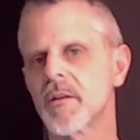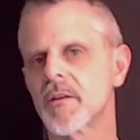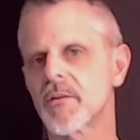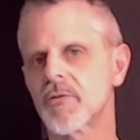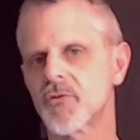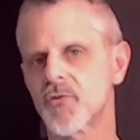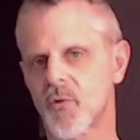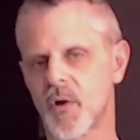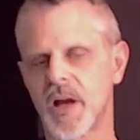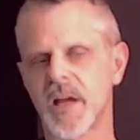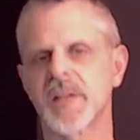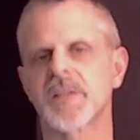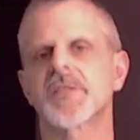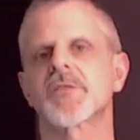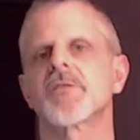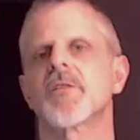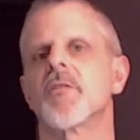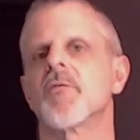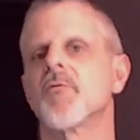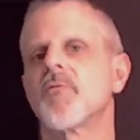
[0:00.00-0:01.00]
twice,
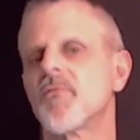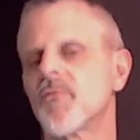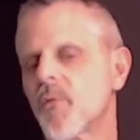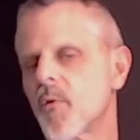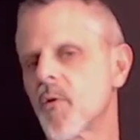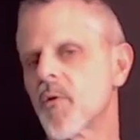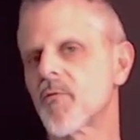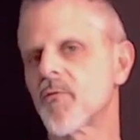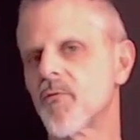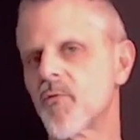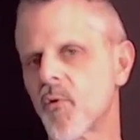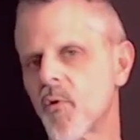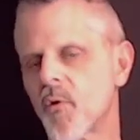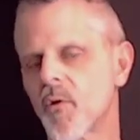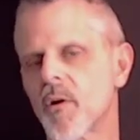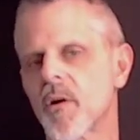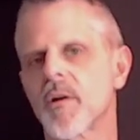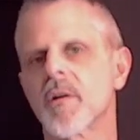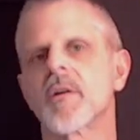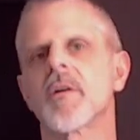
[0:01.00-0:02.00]
so 4,
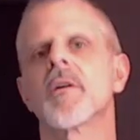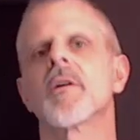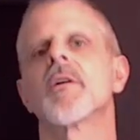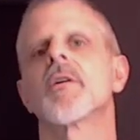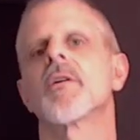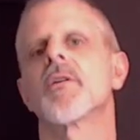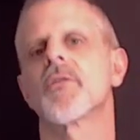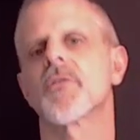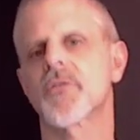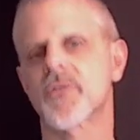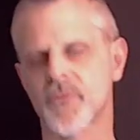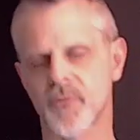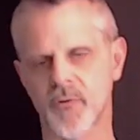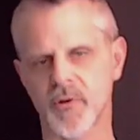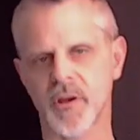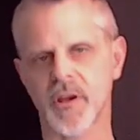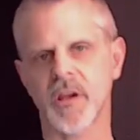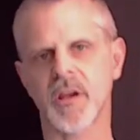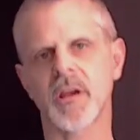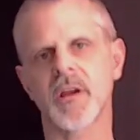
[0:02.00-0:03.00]
4,
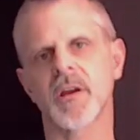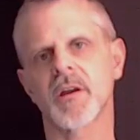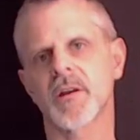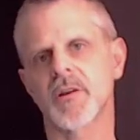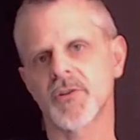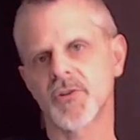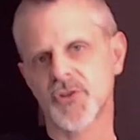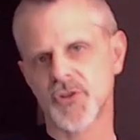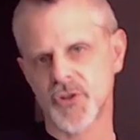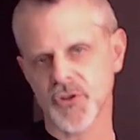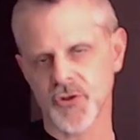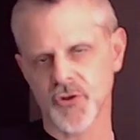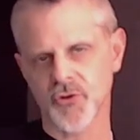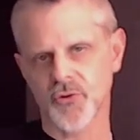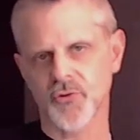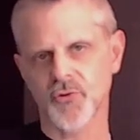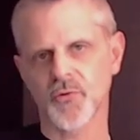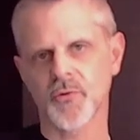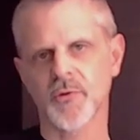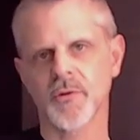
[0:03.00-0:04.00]
3,
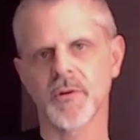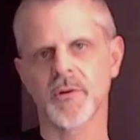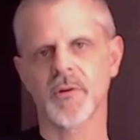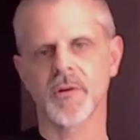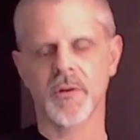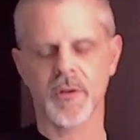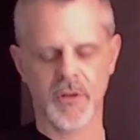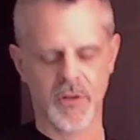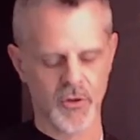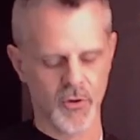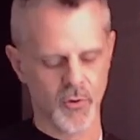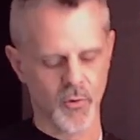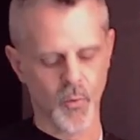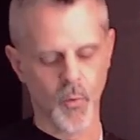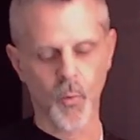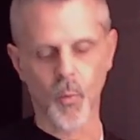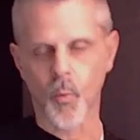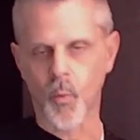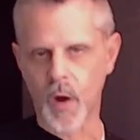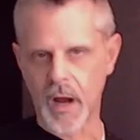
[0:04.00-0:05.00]
2,
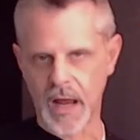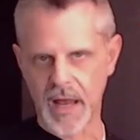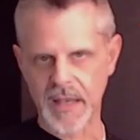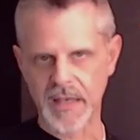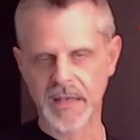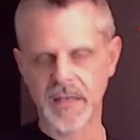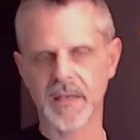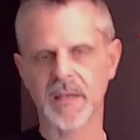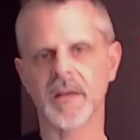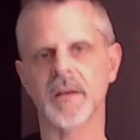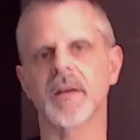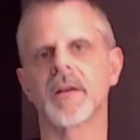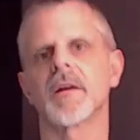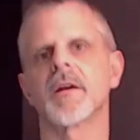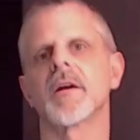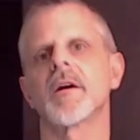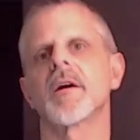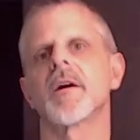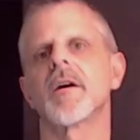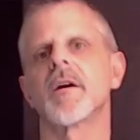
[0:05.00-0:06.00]

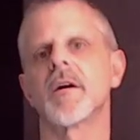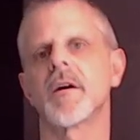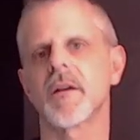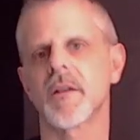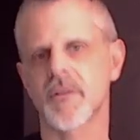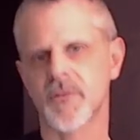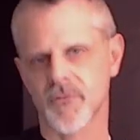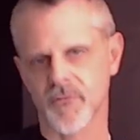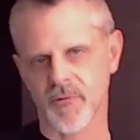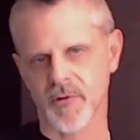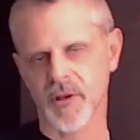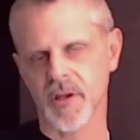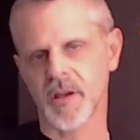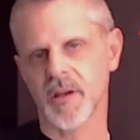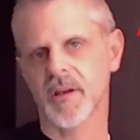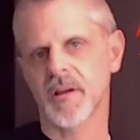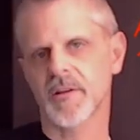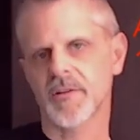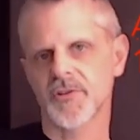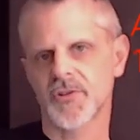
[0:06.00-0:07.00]
1,
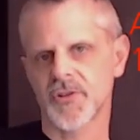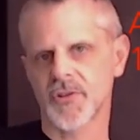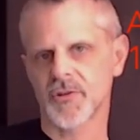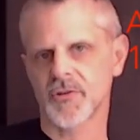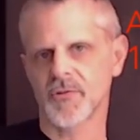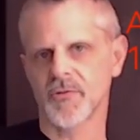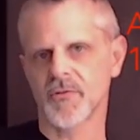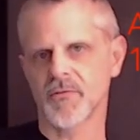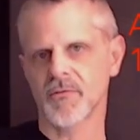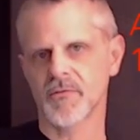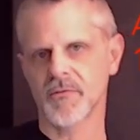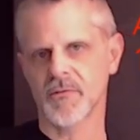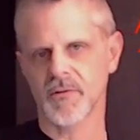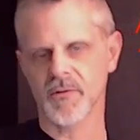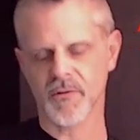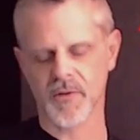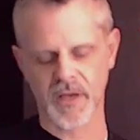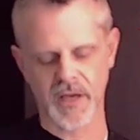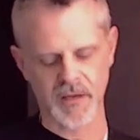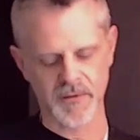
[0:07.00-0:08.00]
3,
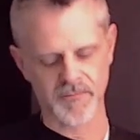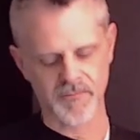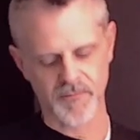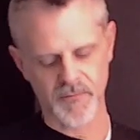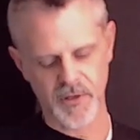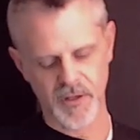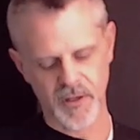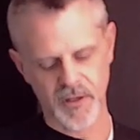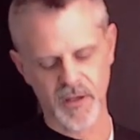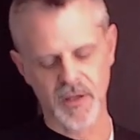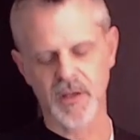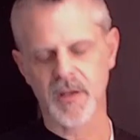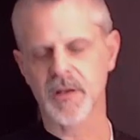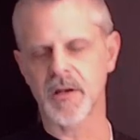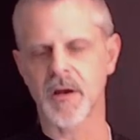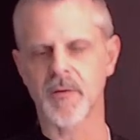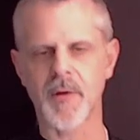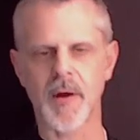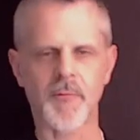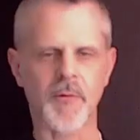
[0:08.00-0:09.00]
2, okay?
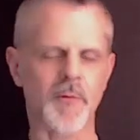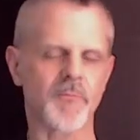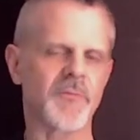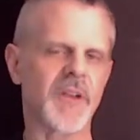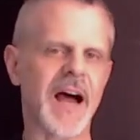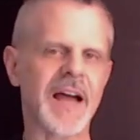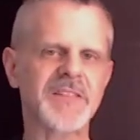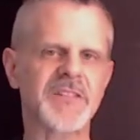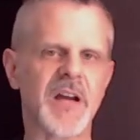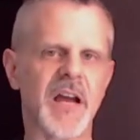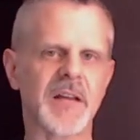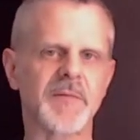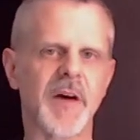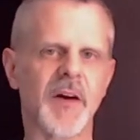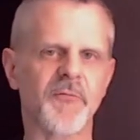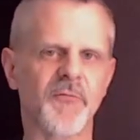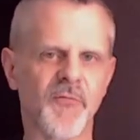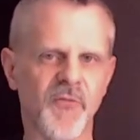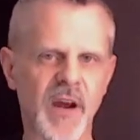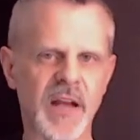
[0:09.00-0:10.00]
Now remember, I'm not talking
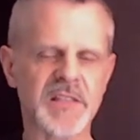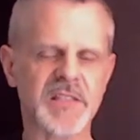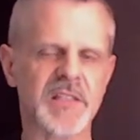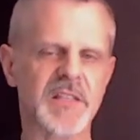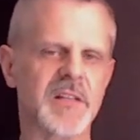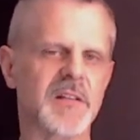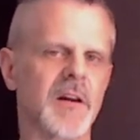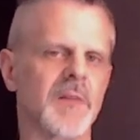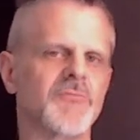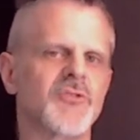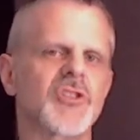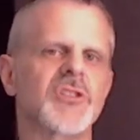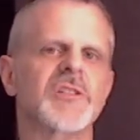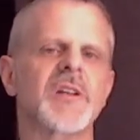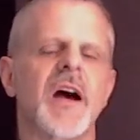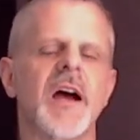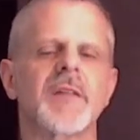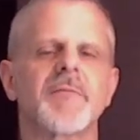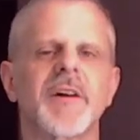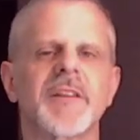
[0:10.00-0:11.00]
about frets here, I'm just
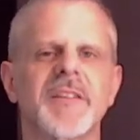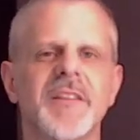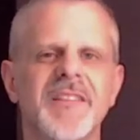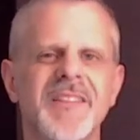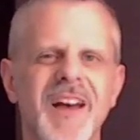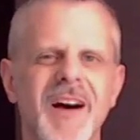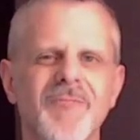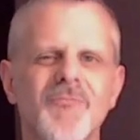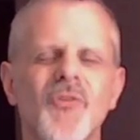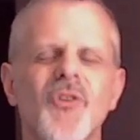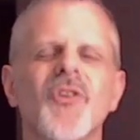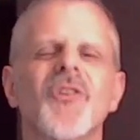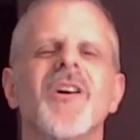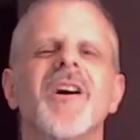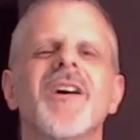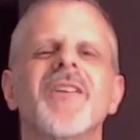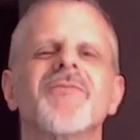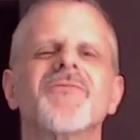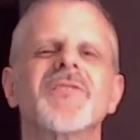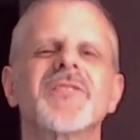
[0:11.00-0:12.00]
talking about the number
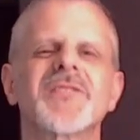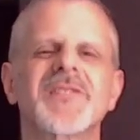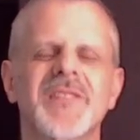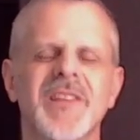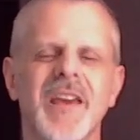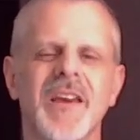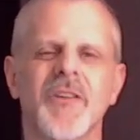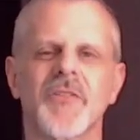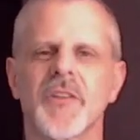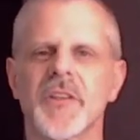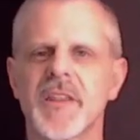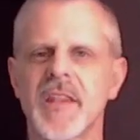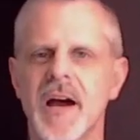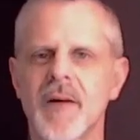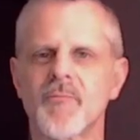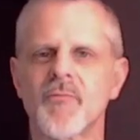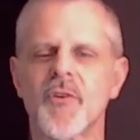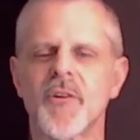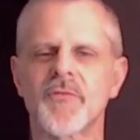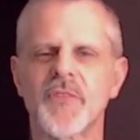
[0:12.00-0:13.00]
of the scale, the
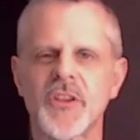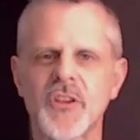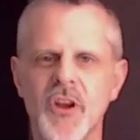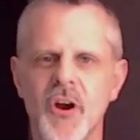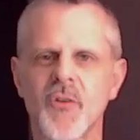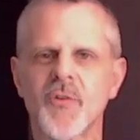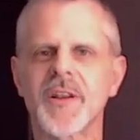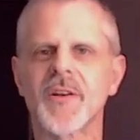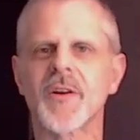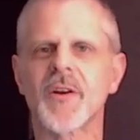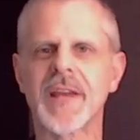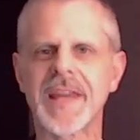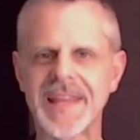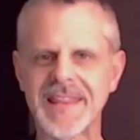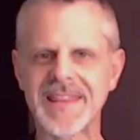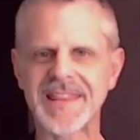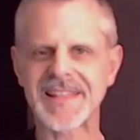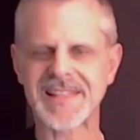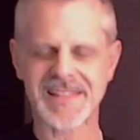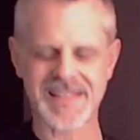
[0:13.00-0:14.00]
number of the note
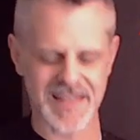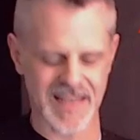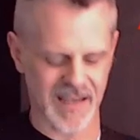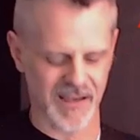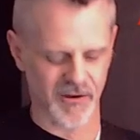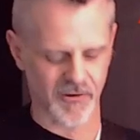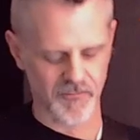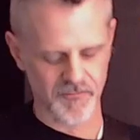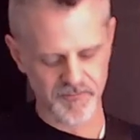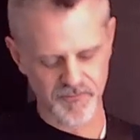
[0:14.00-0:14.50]
in the scale.